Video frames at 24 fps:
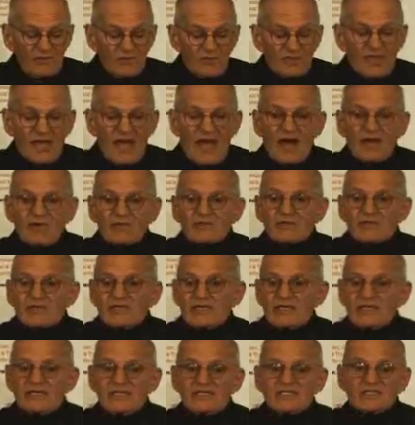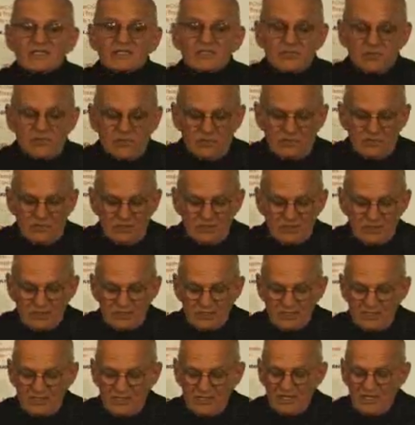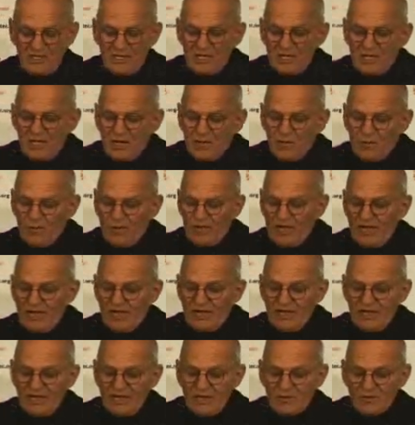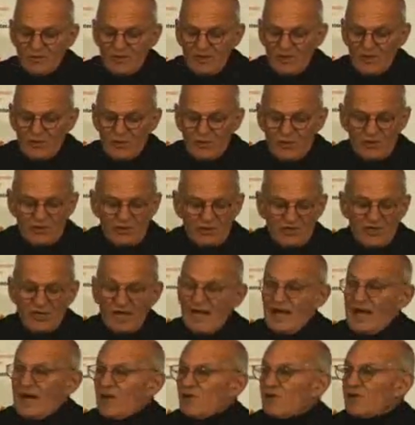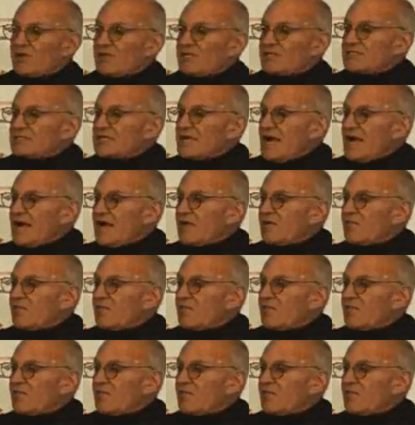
without these tools, we reordered our entire